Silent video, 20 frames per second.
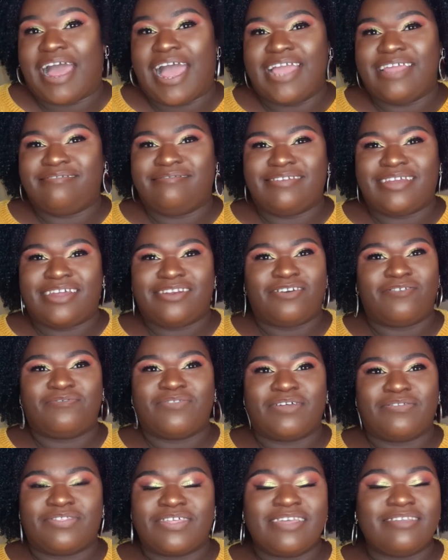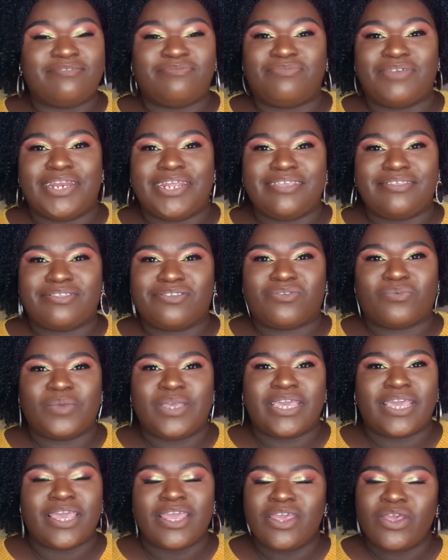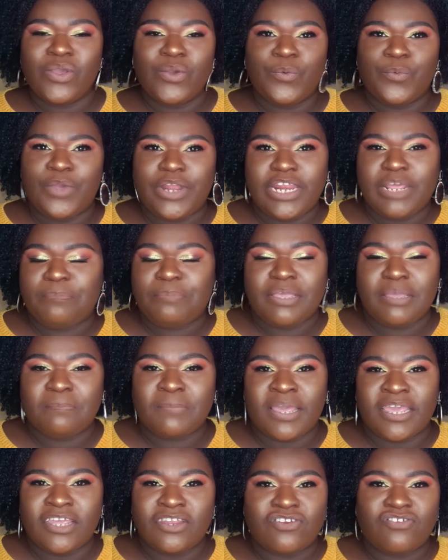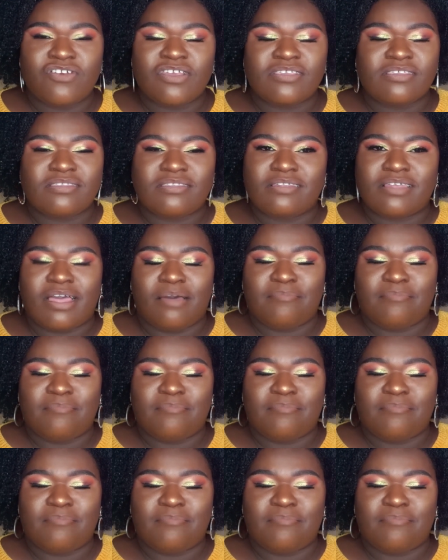None of the things released this week really piqued my interest.